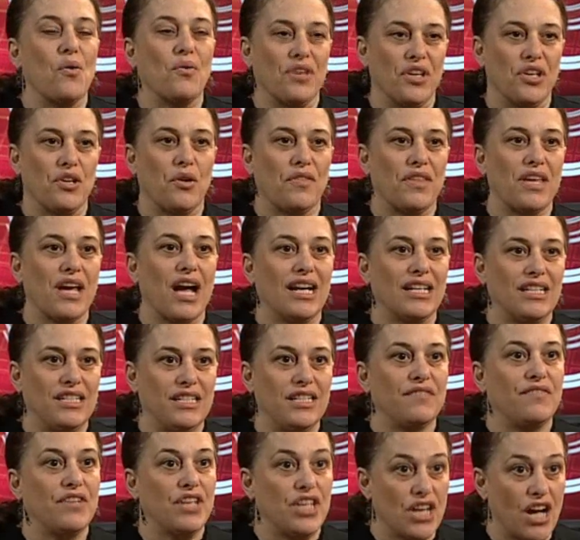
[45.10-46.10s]
so you know the
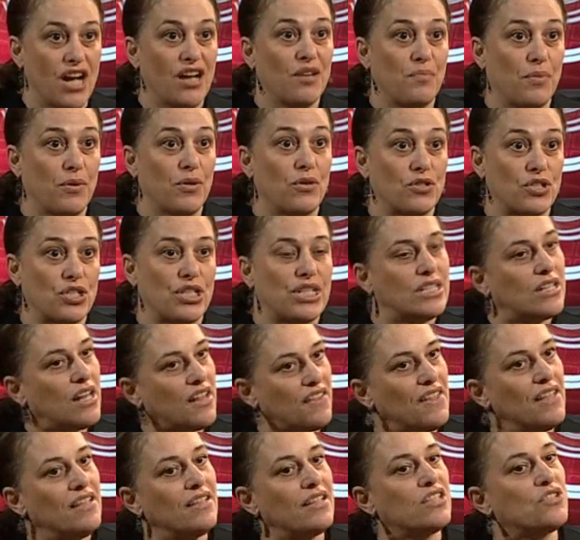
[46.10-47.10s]
idea of a young person and
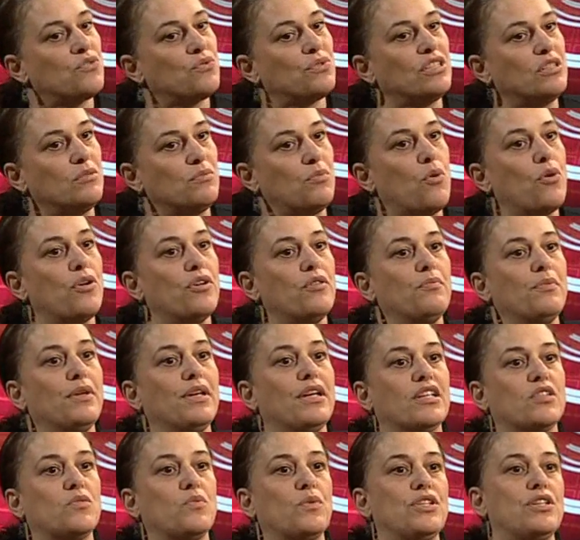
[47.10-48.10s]
i think that's really important
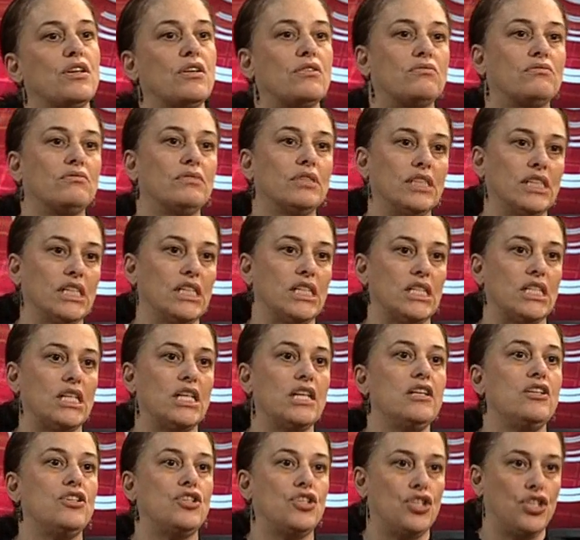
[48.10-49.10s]
because we don't really
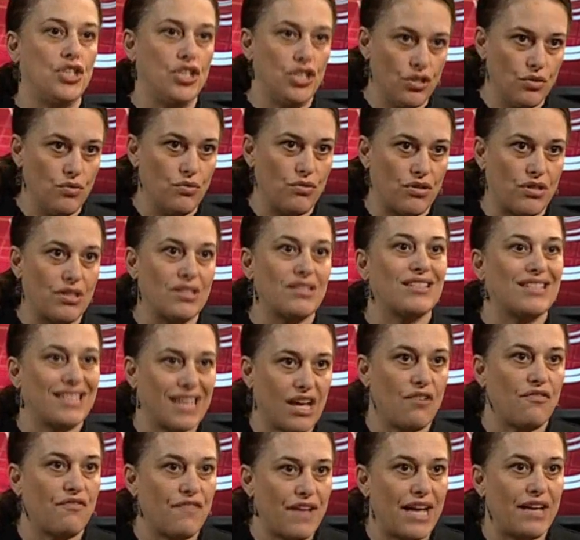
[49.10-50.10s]
teach youth
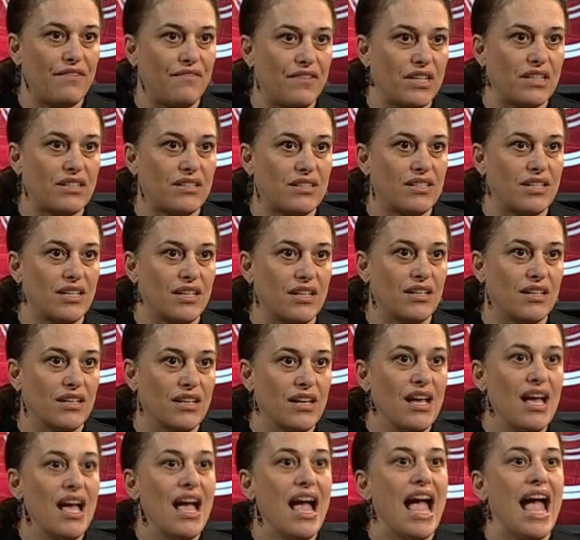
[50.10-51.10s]
self-advocacy
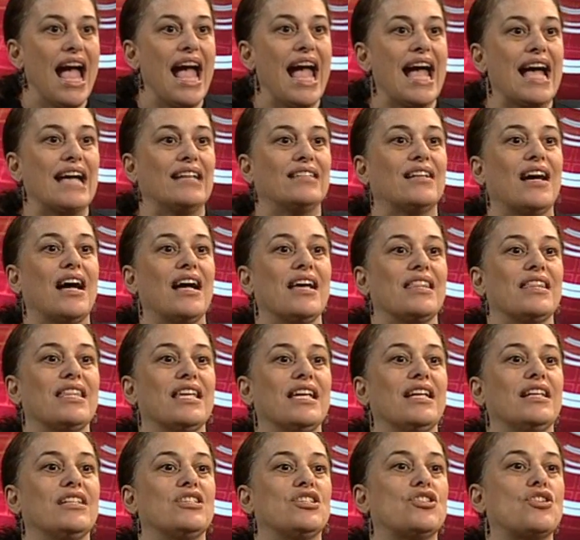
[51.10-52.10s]
no. and i
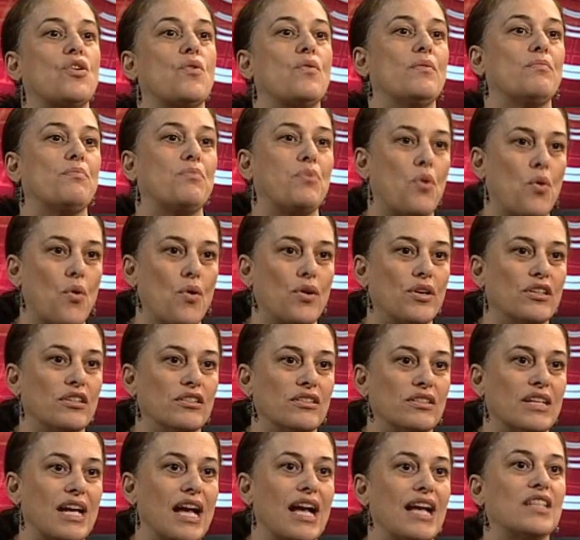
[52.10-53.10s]
think it's so
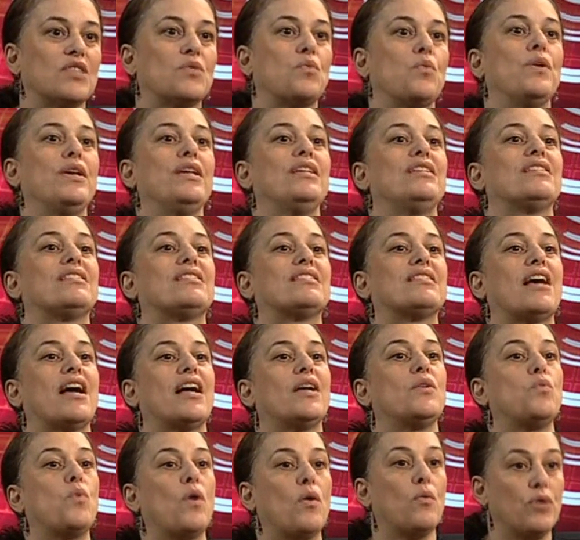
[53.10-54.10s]
important as we
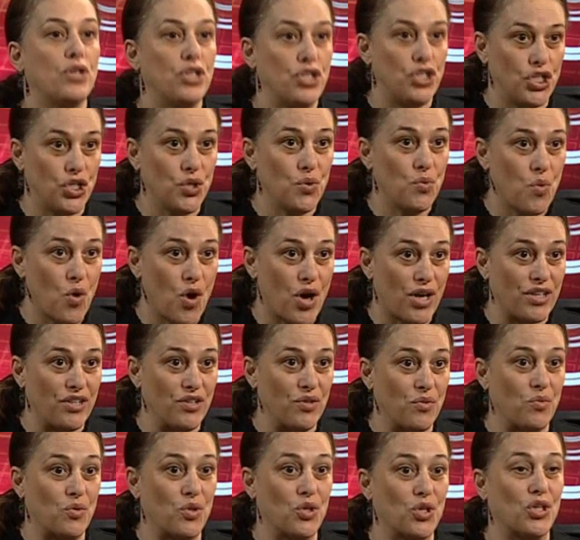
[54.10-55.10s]
decide what we do want
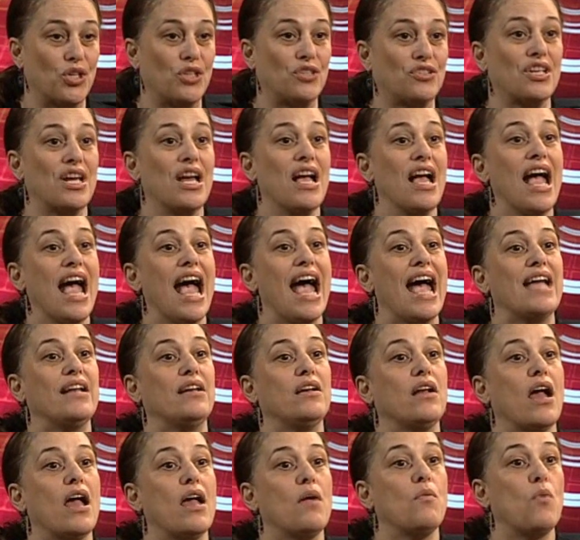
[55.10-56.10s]
in the world
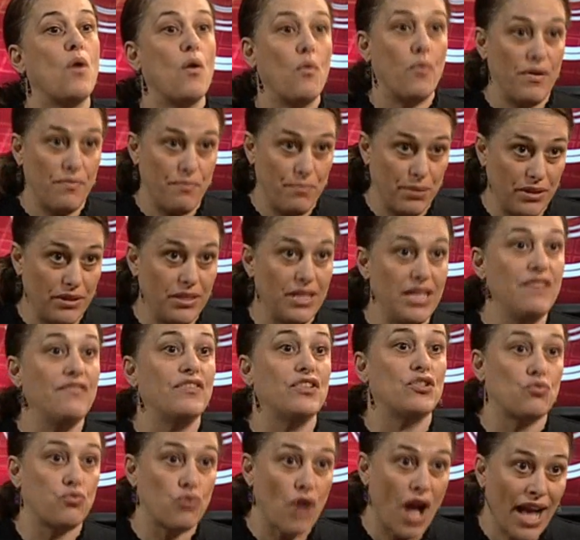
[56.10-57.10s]
and, and what we
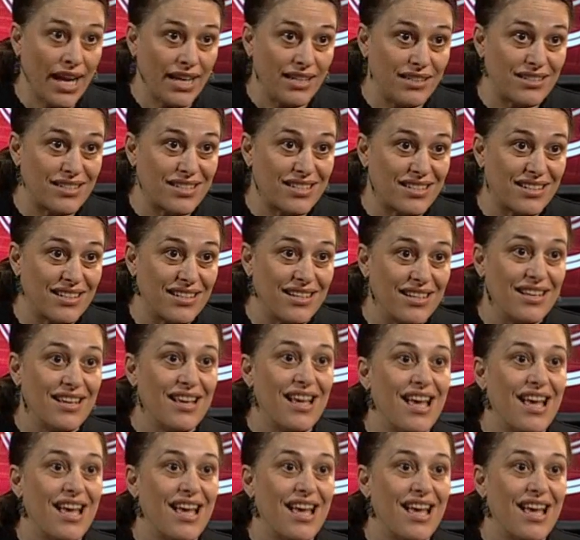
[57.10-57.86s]
believe is right